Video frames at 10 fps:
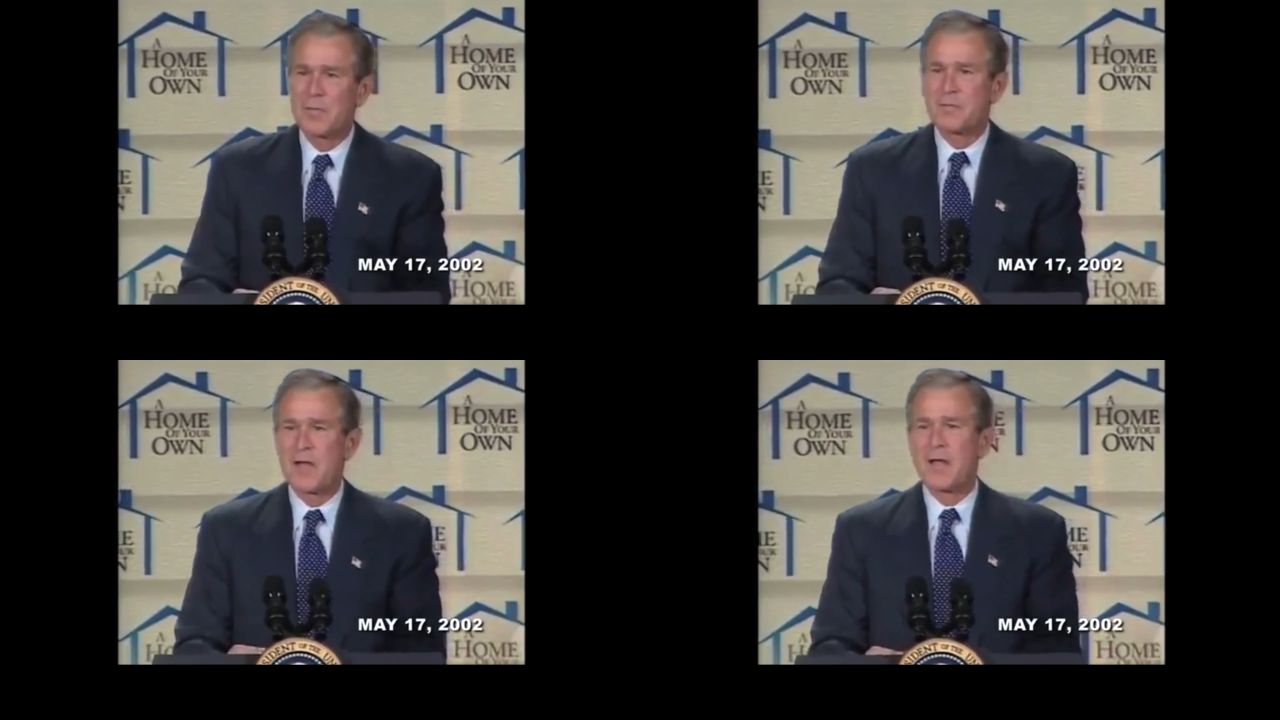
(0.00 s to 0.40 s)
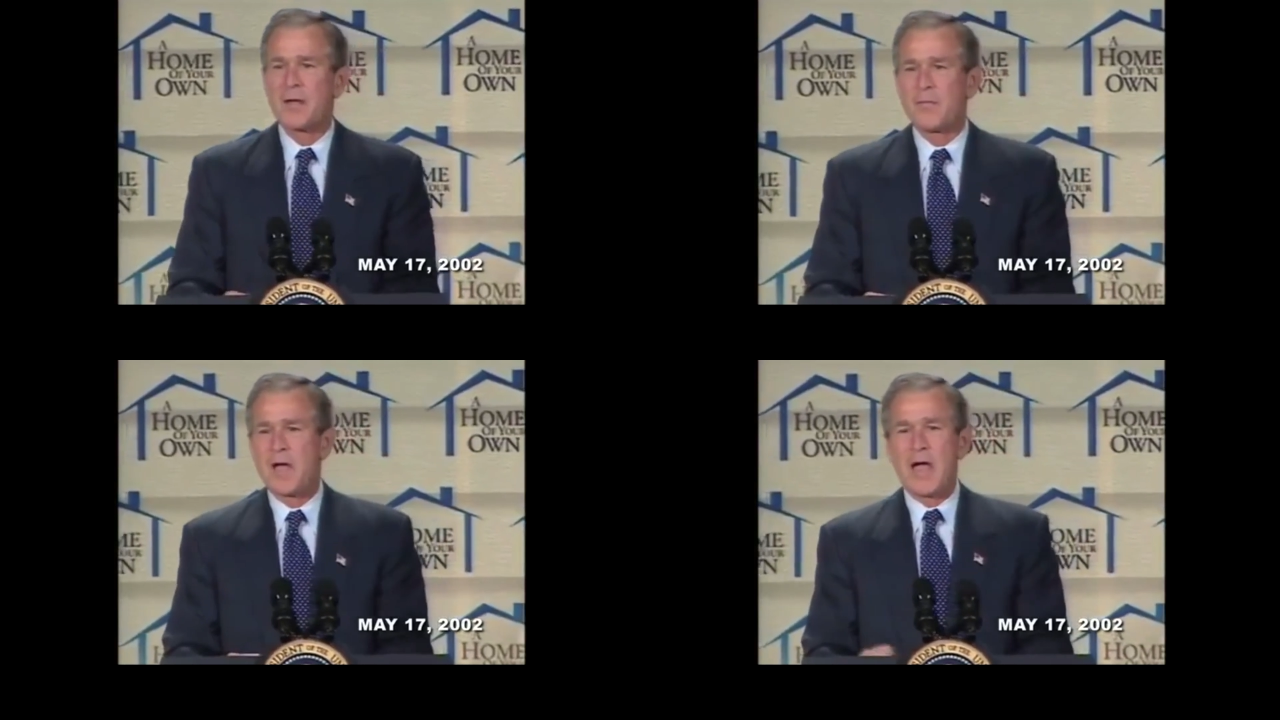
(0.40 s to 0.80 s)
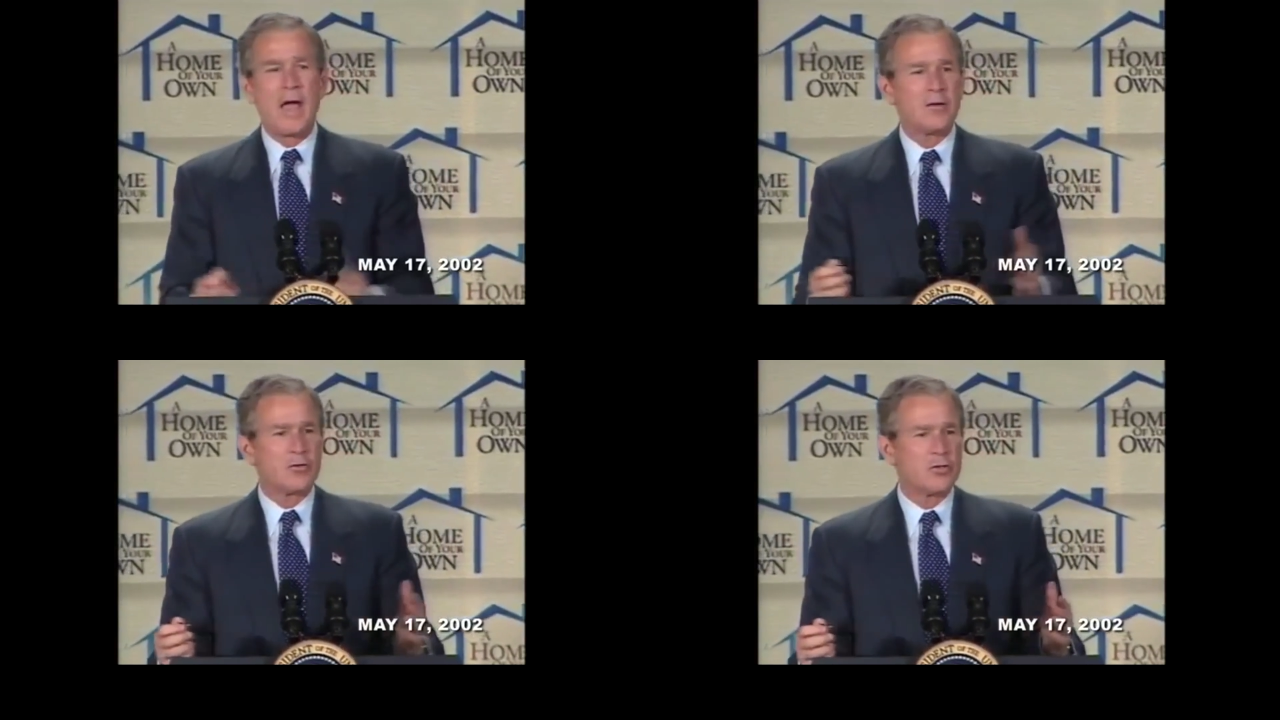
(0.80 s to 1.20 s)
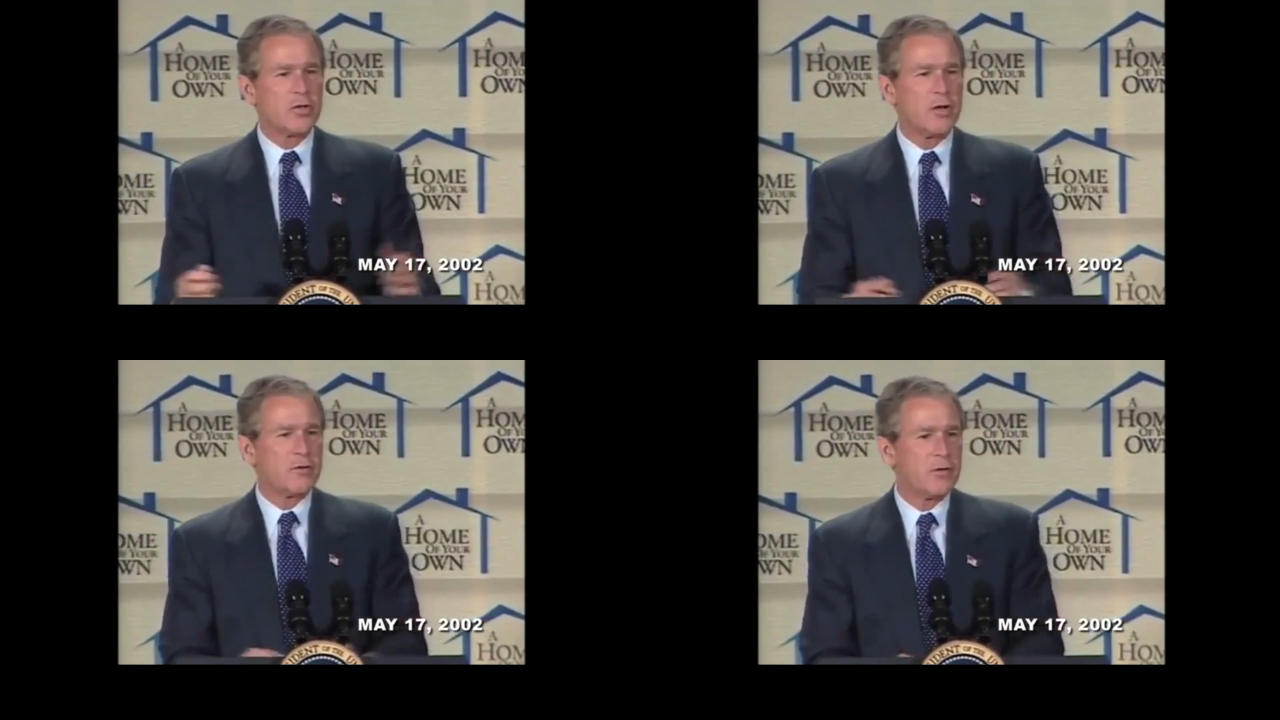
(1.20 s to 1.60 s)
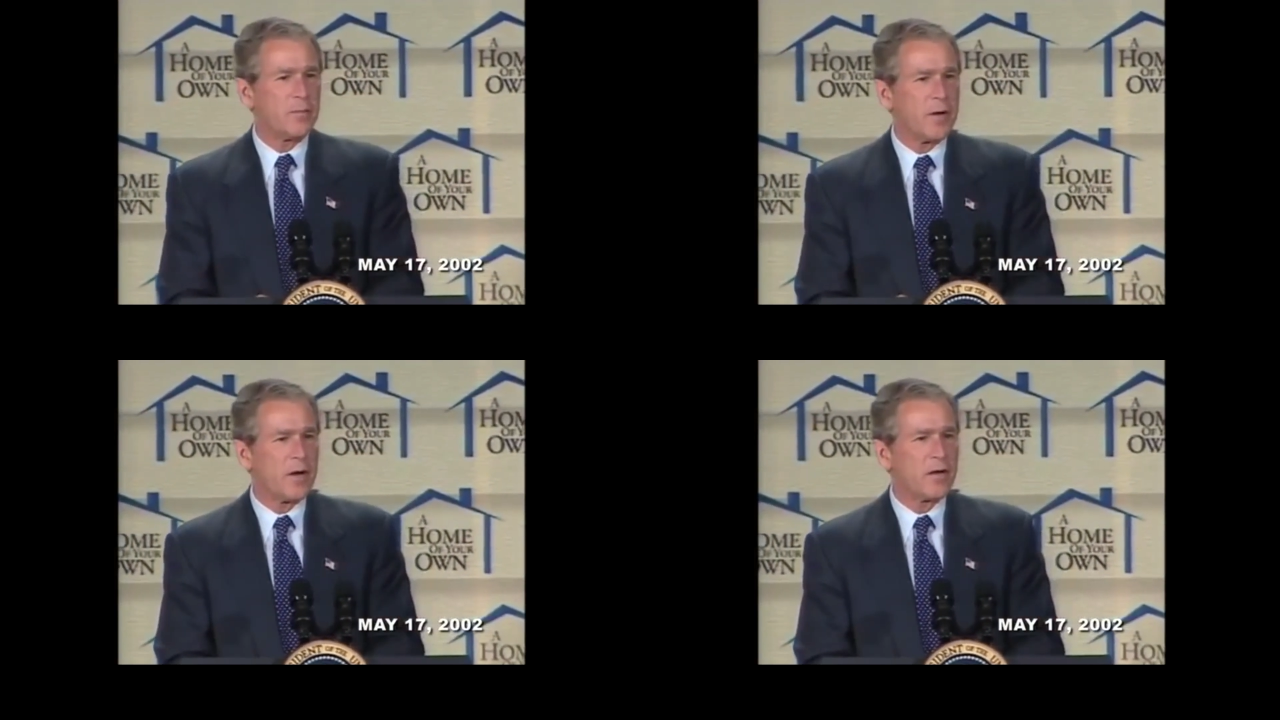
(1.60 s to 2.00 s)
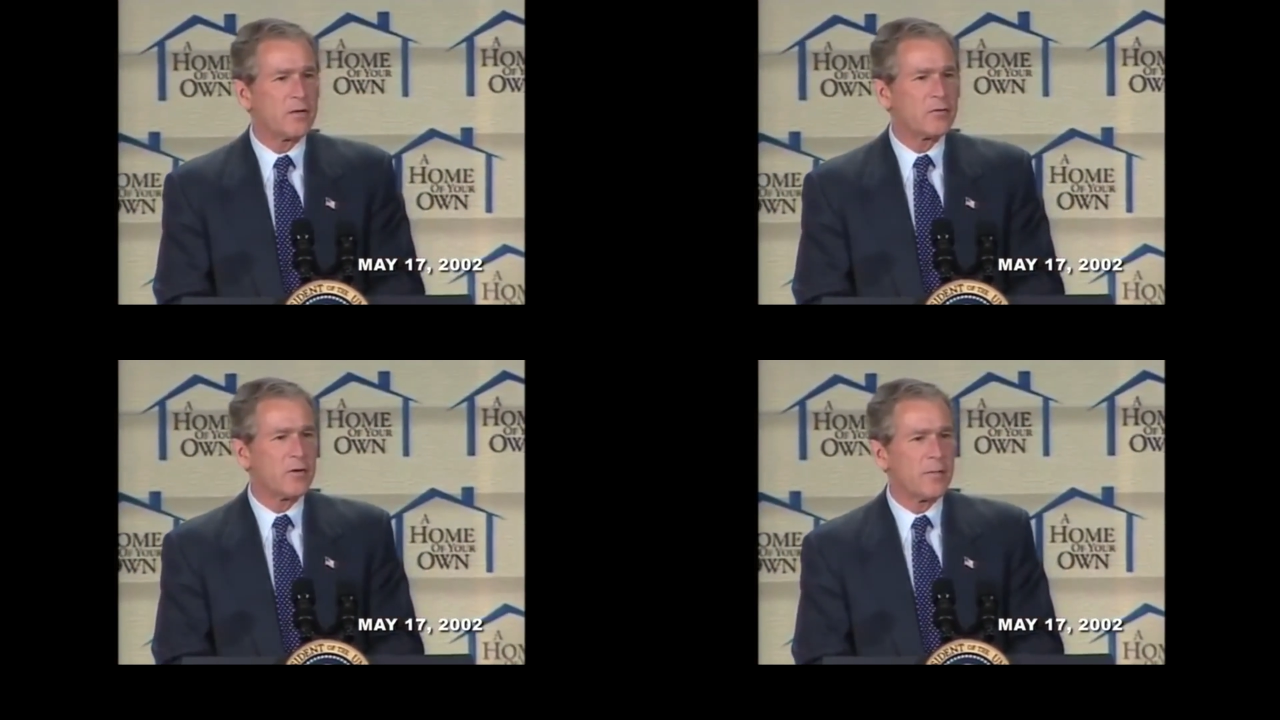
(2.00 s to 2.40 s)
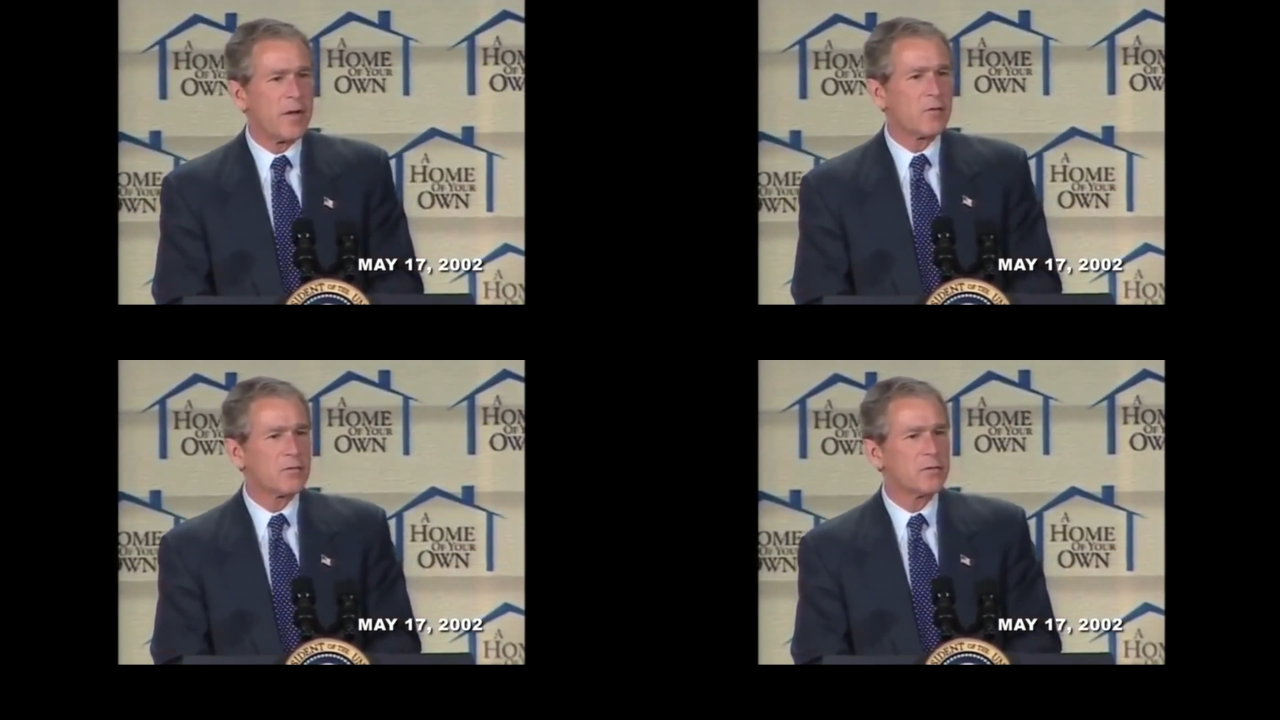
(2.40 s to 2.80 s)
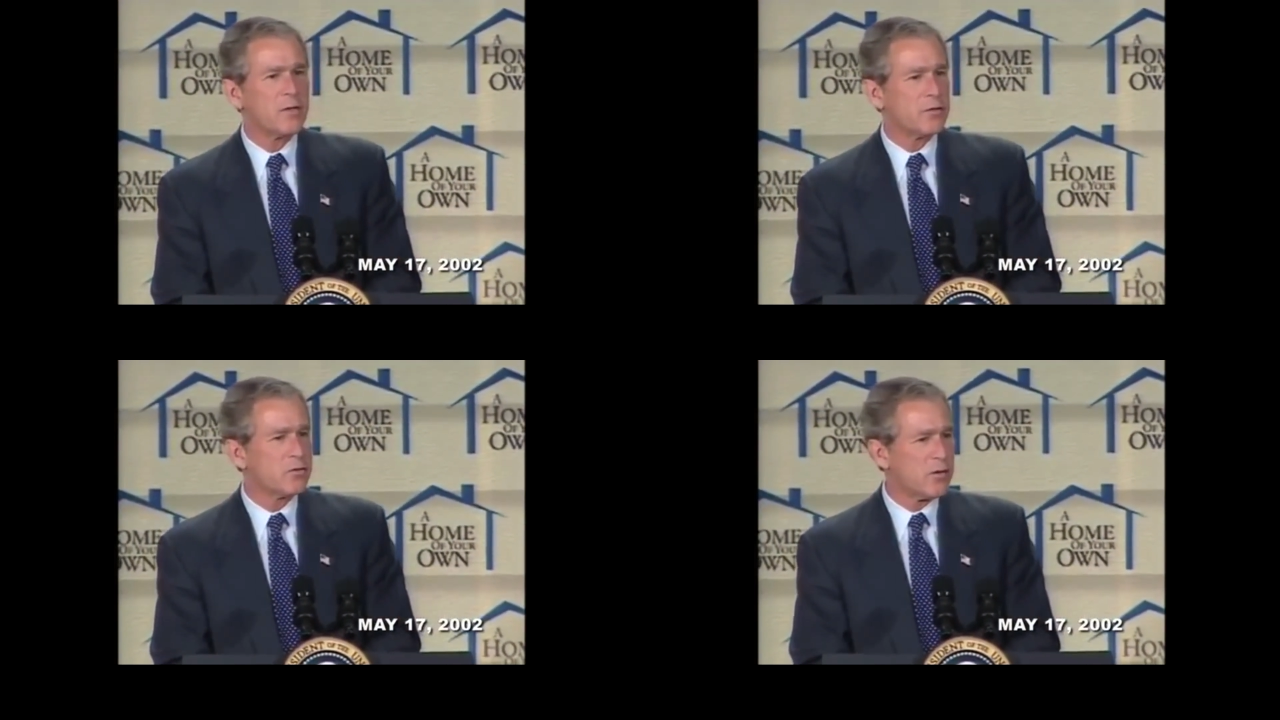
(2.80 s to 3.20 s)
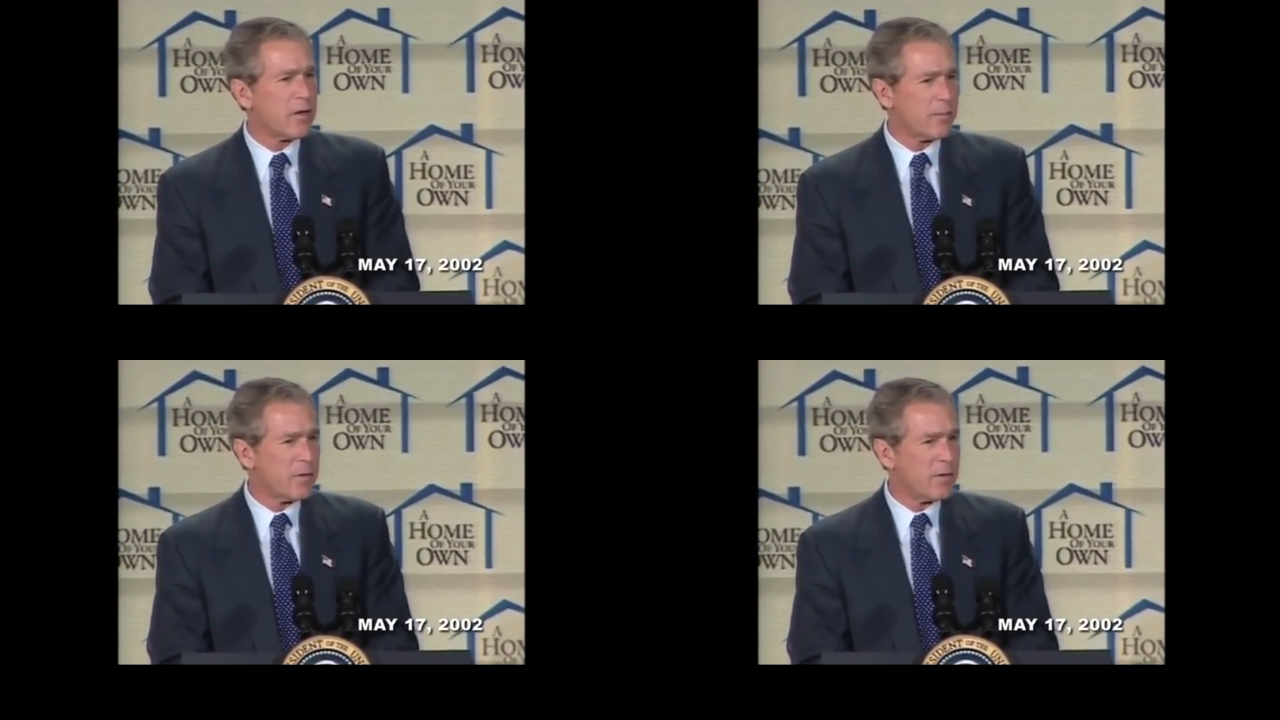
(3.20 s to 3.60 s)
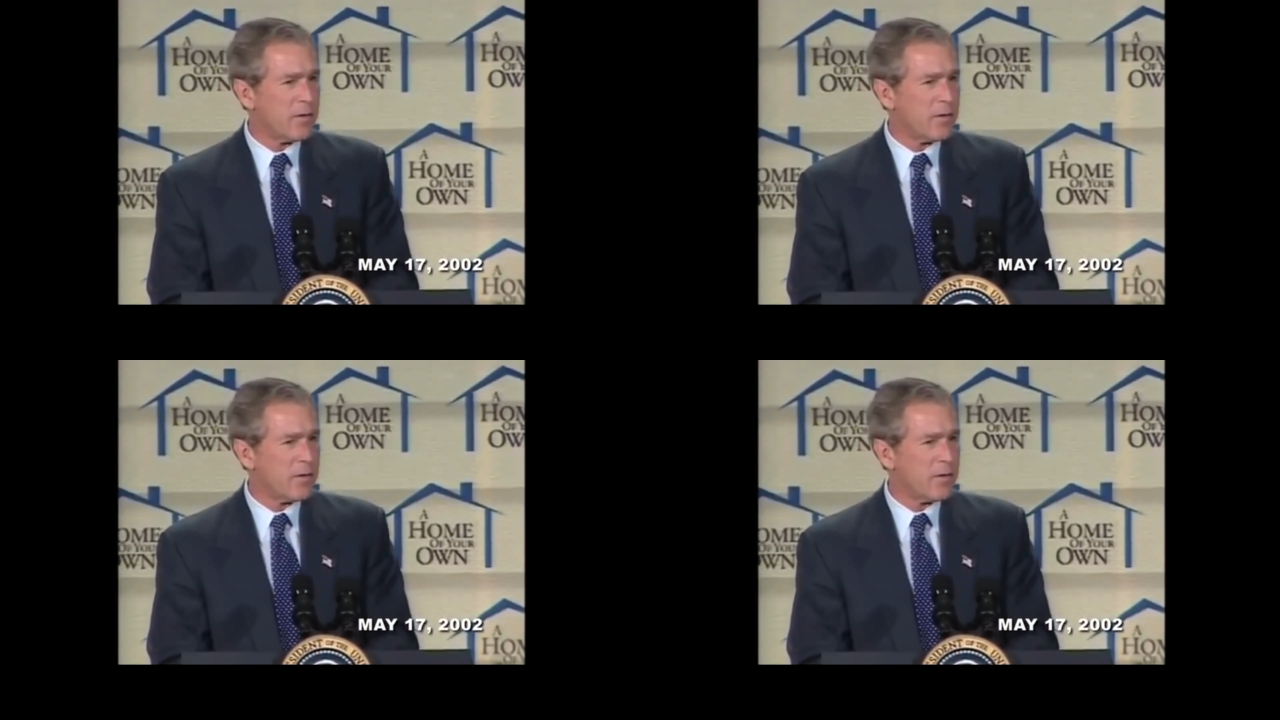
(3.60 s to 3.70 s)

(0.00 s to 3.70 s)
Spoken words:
My eyes are shut to the American dream. I don't see the dream.